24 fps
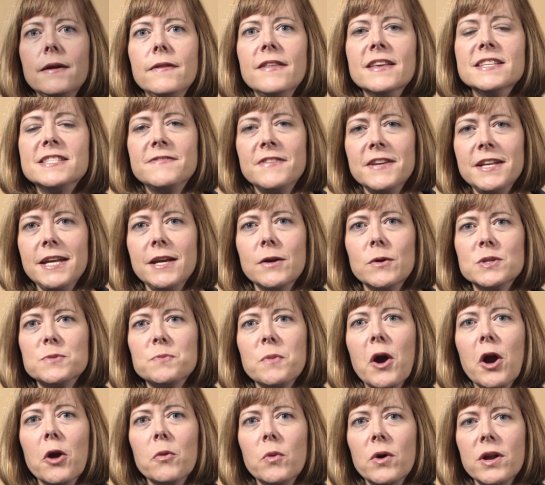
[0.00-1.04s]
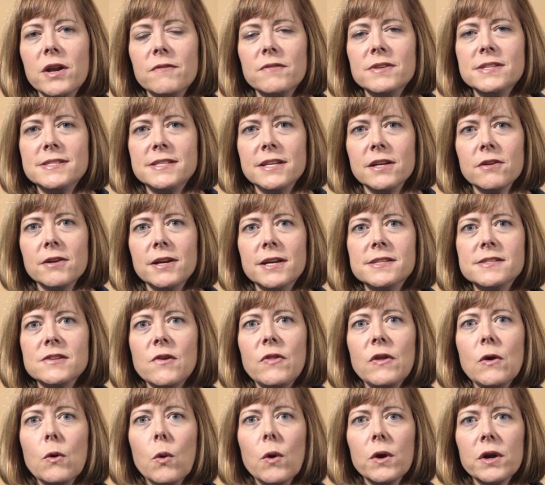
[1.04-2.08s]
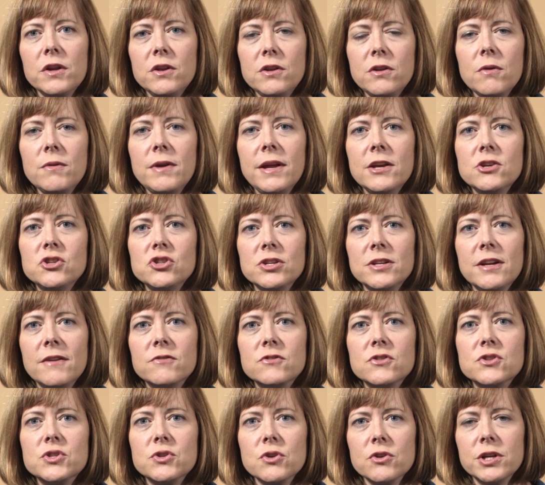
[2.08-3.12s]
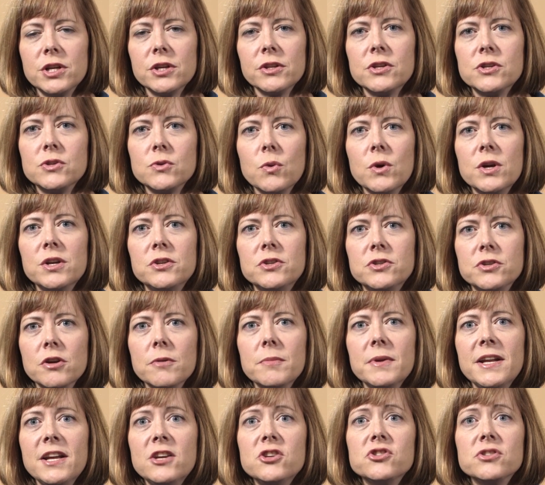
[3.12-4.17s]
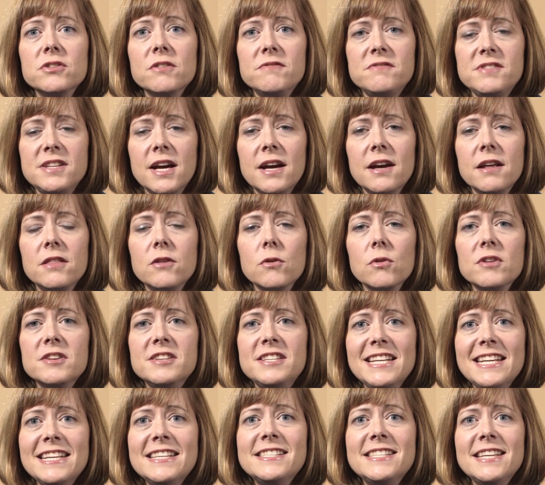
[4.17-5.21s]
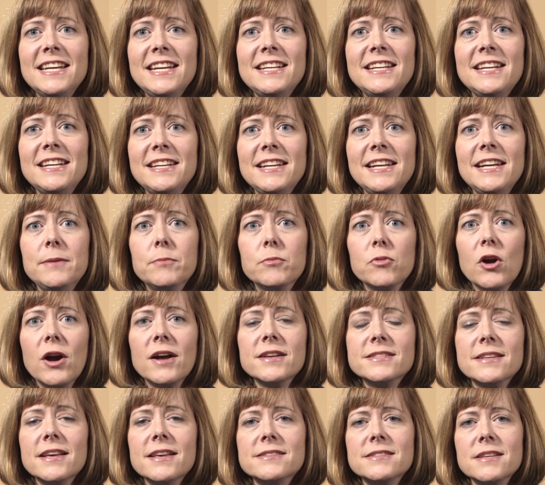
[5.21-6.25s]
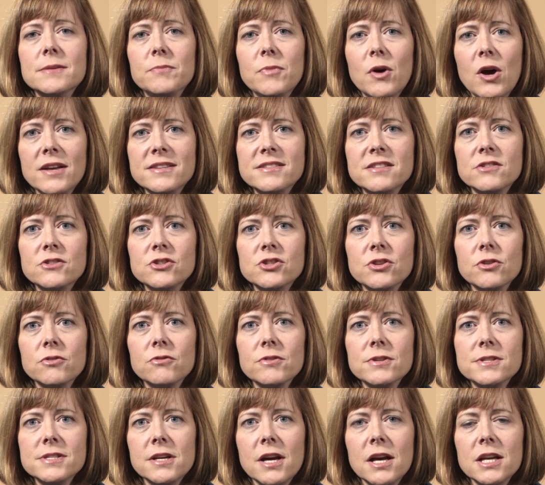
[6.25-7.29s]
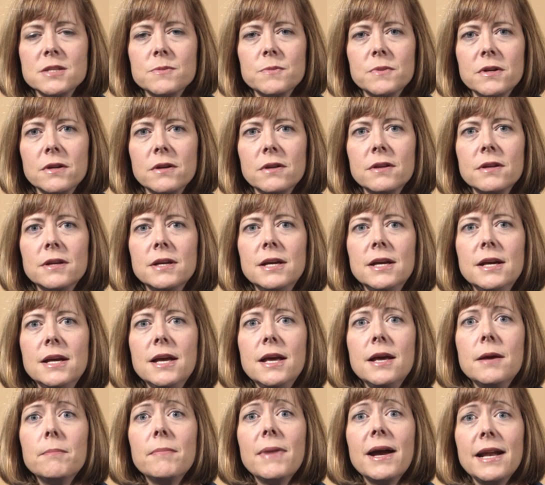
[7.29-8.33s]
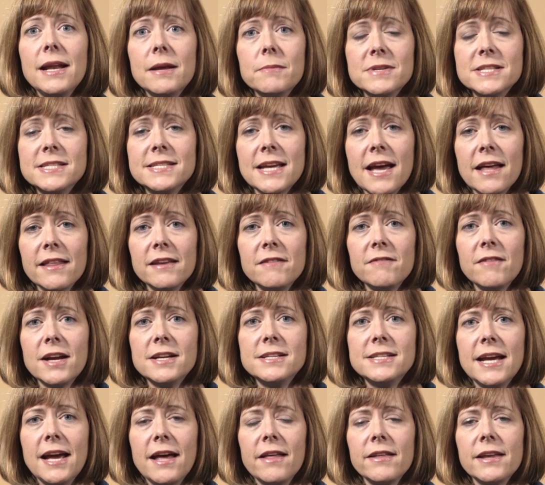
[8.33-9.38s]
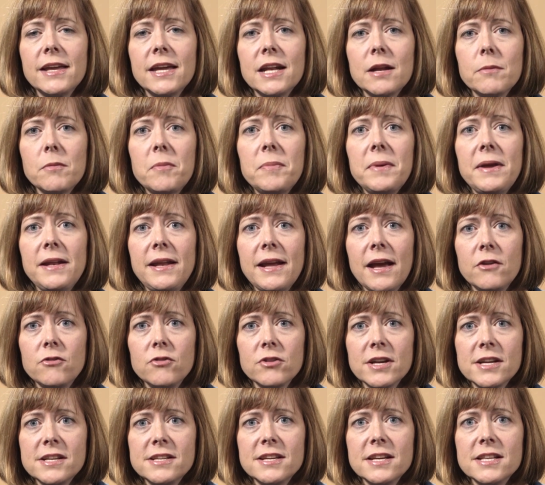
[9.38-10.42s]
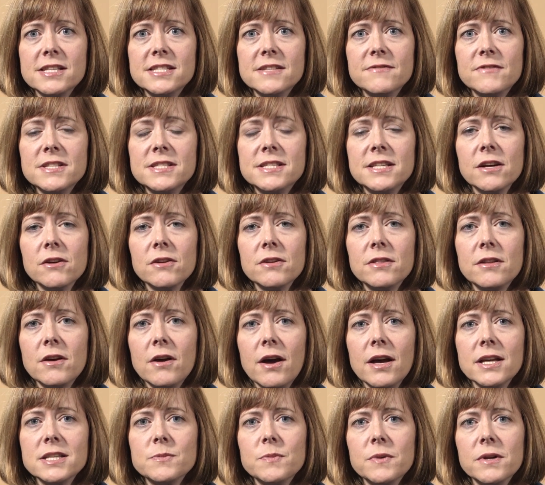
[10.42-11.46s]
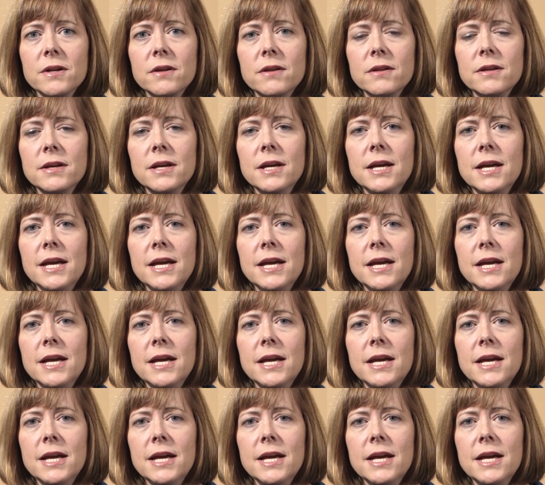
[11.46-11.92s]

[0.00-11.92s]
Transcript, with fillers: This video is part one of a series on the Organ Donation After Circulatory Determination of Death, or DCDD, process at Boston Children's Hospital. My name is Sally Vitali, and I'm a pediatric intensivist here at the hospital.